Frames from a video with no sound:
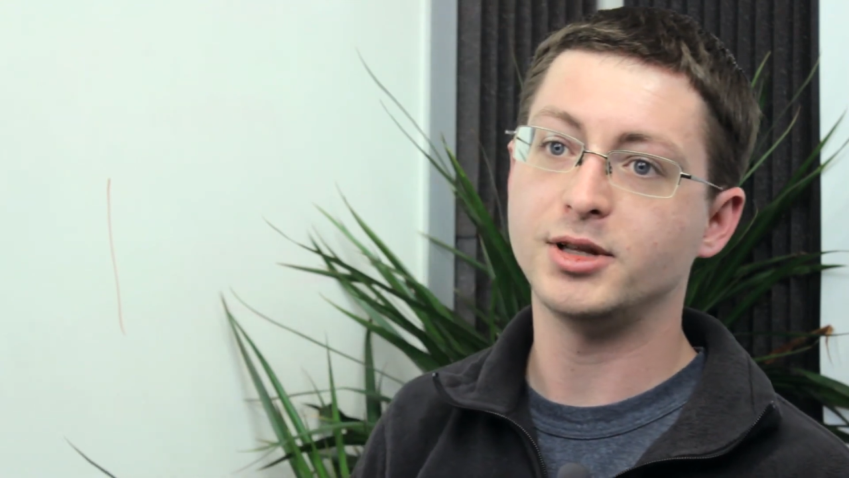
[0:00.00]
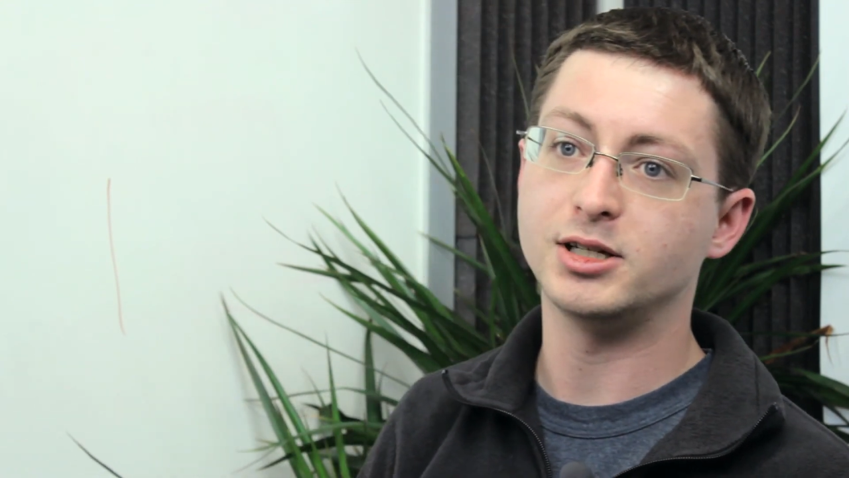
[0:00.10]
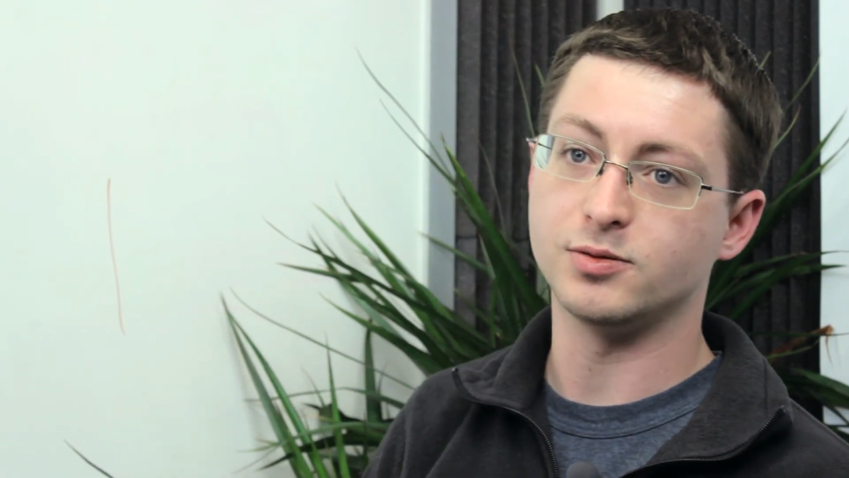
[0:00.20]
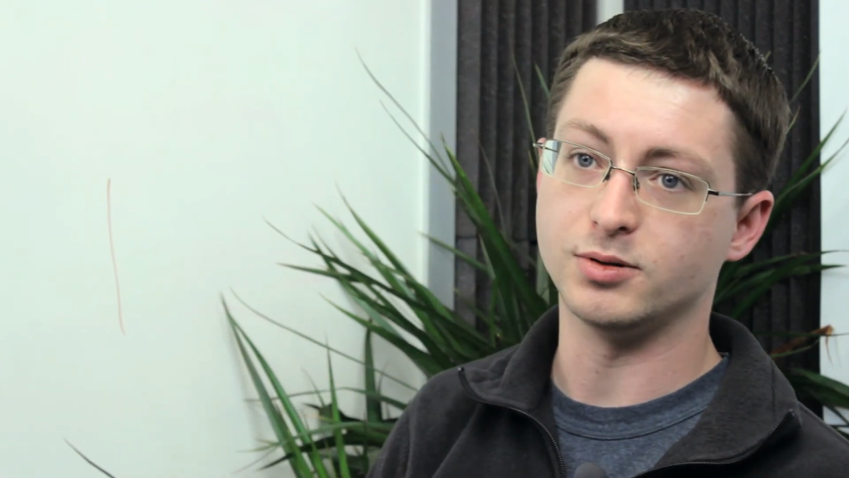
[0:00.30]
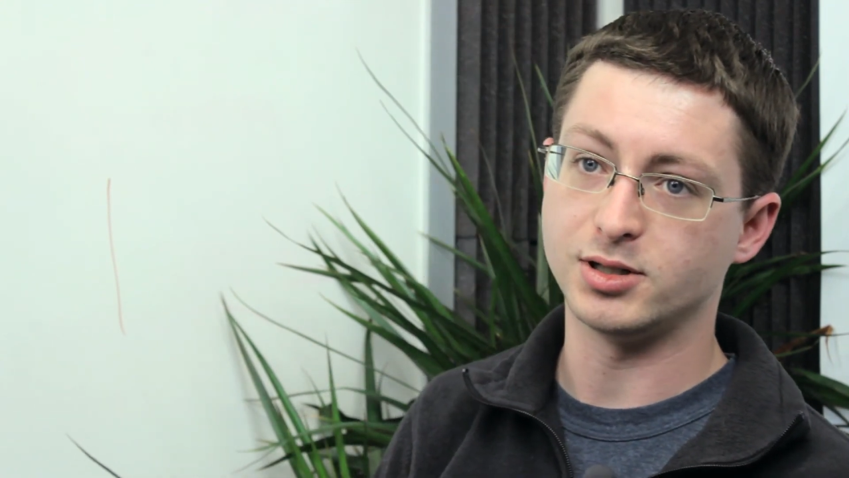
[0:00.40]

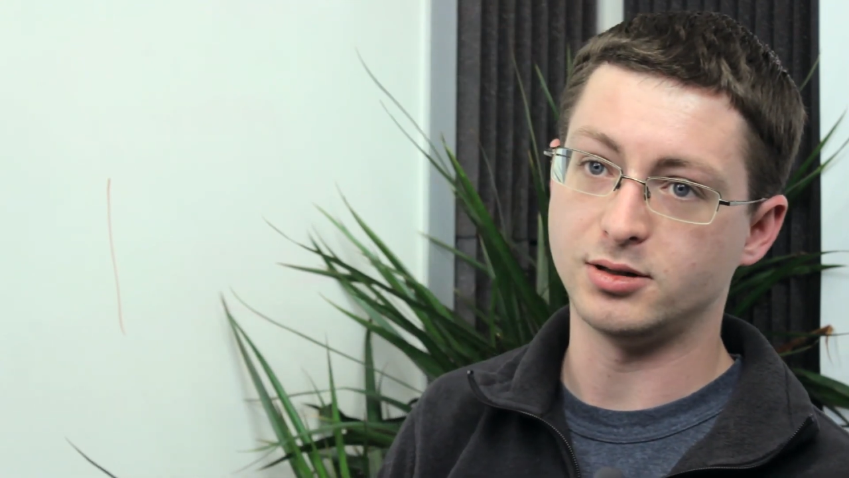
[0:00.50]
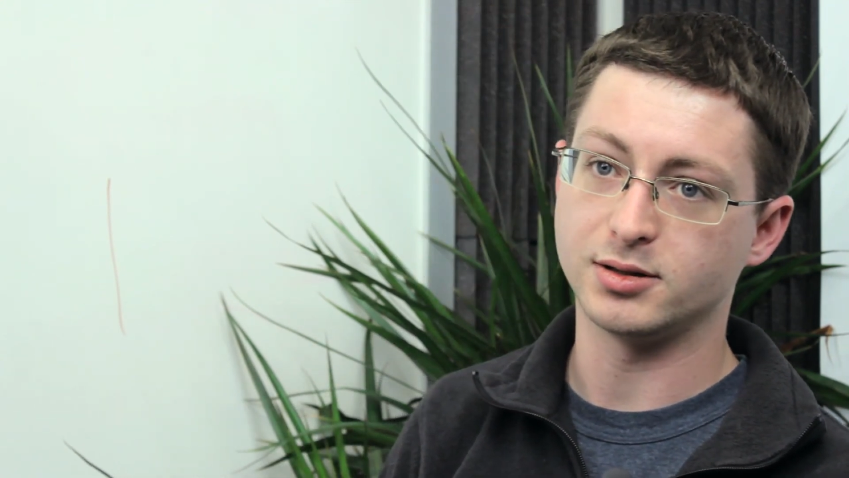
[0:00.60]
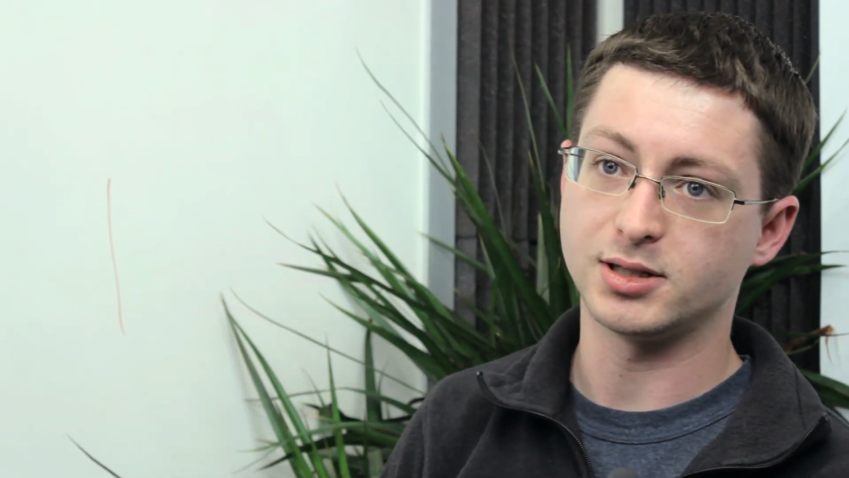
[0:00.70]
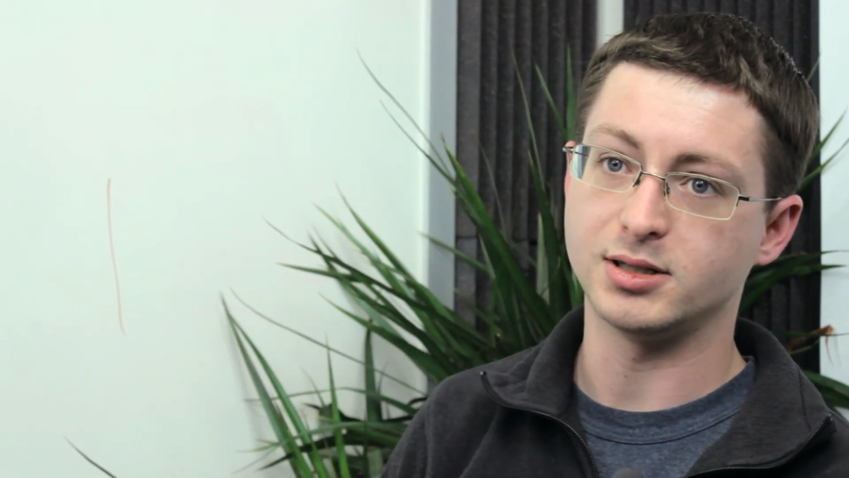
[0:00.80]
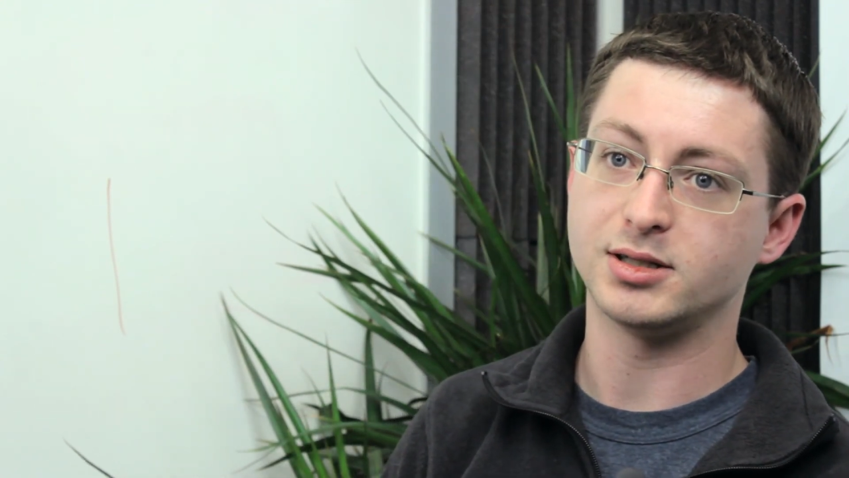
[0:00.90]
these
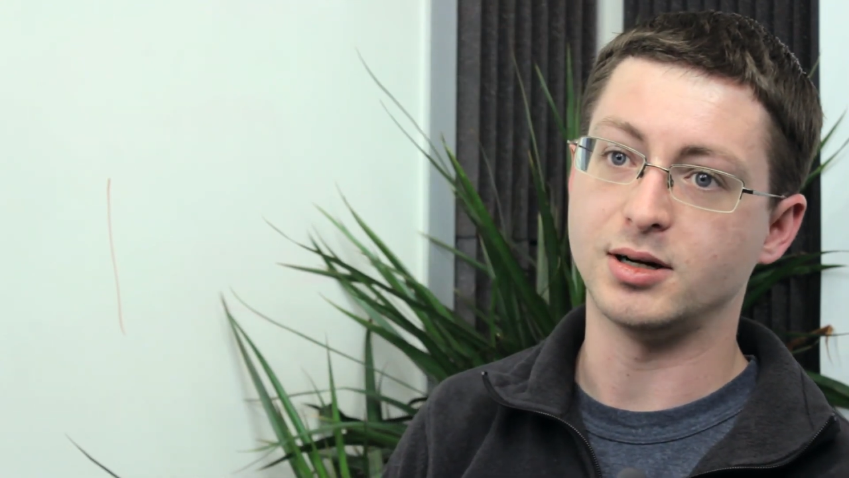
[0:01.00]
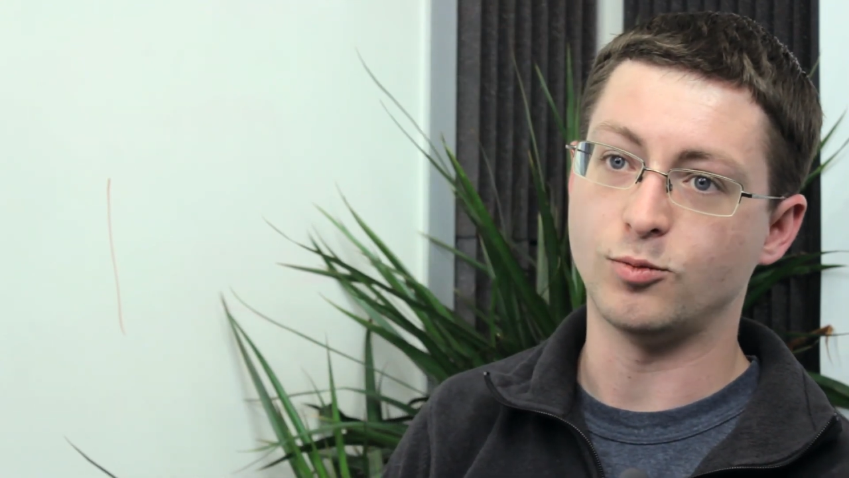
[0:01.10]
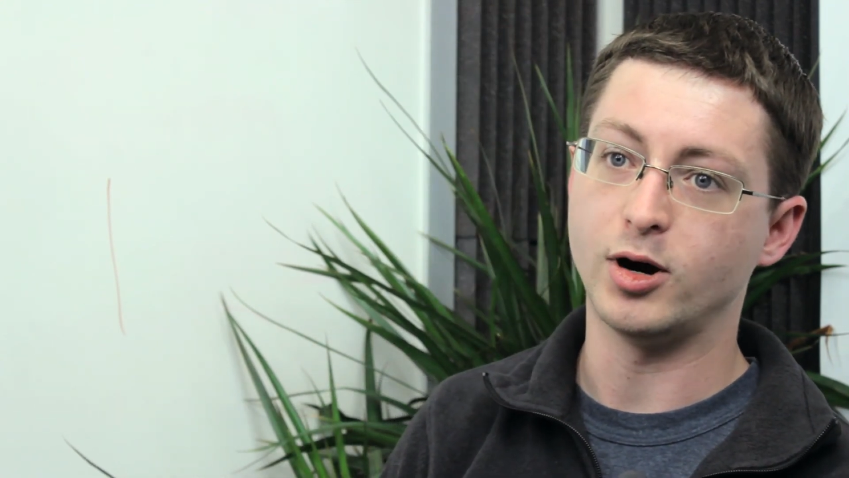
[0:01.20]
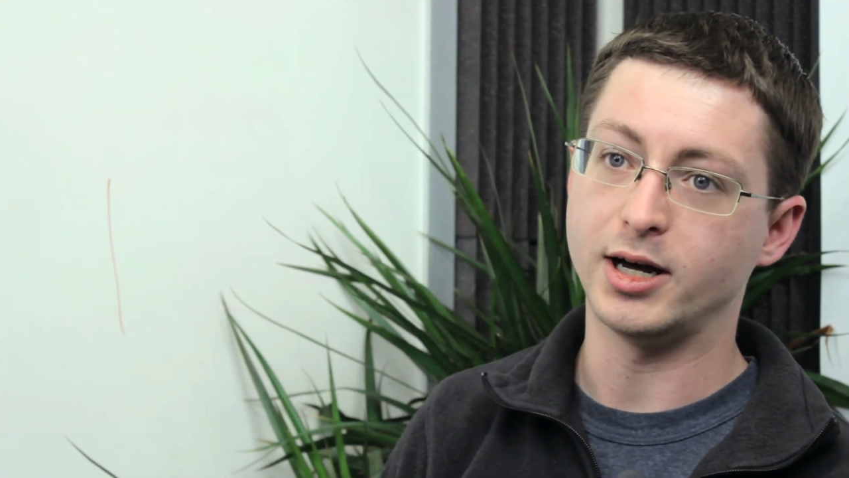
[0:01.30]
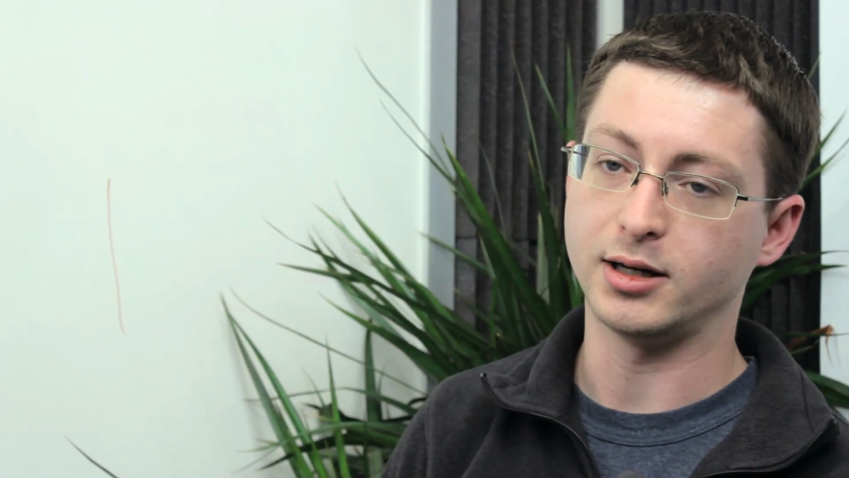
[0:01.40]
results in
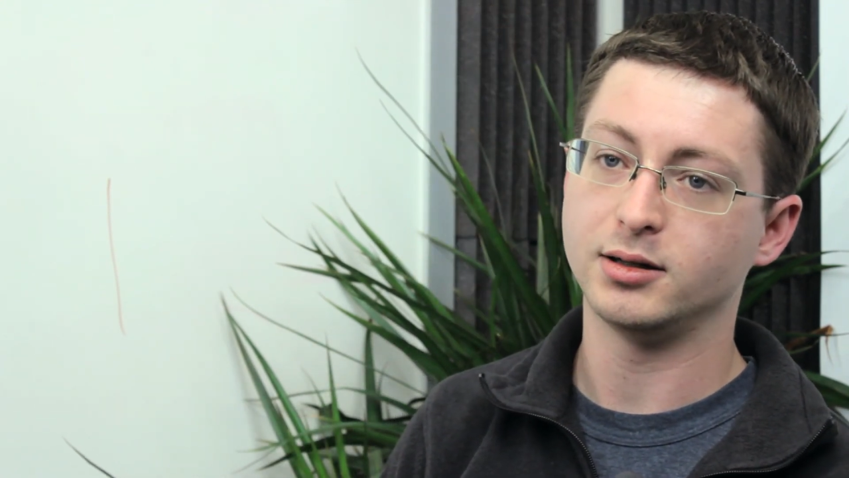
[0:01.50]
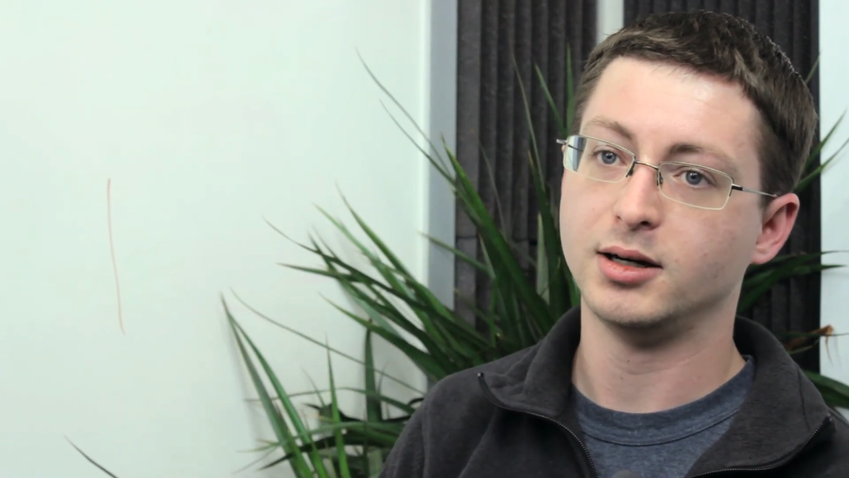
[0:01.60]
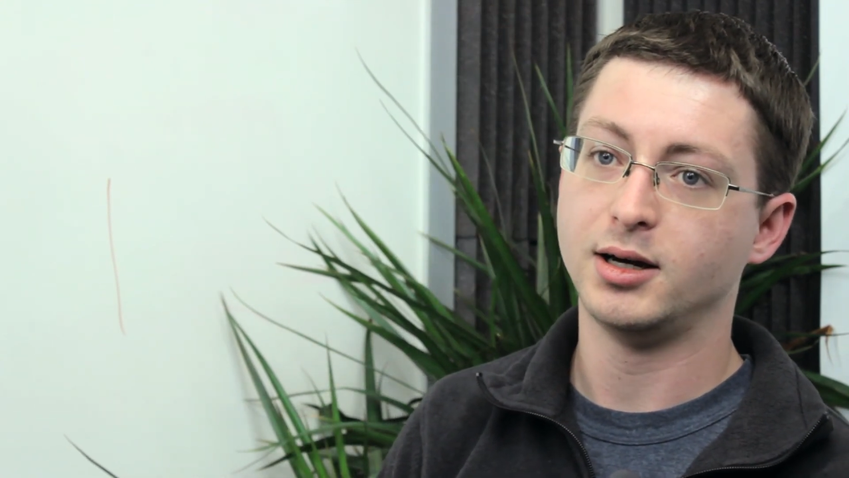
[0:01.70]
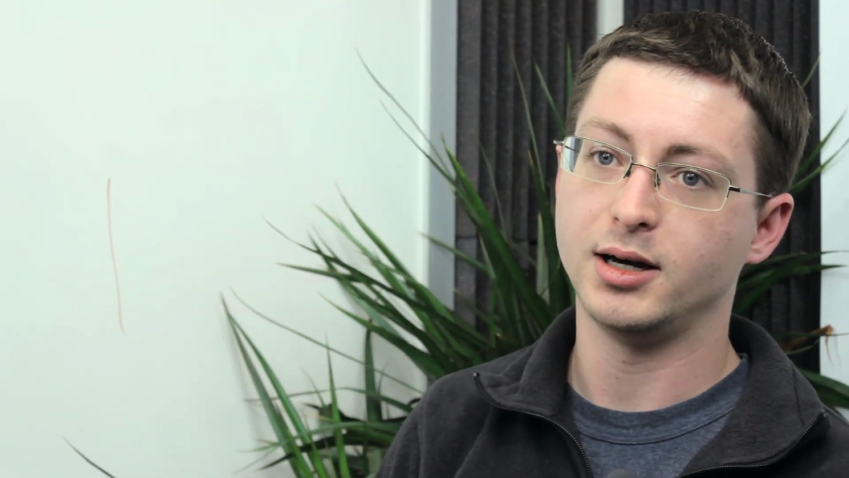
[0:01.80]
some way